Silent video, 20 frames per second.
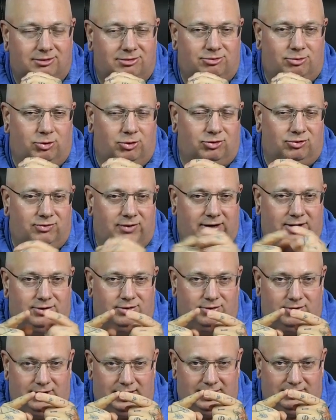force
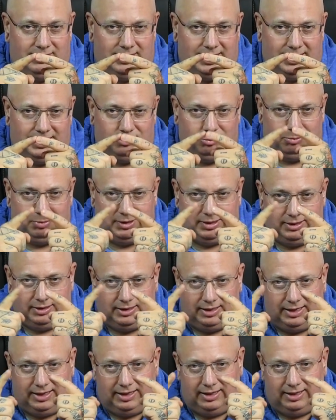vector, and that would be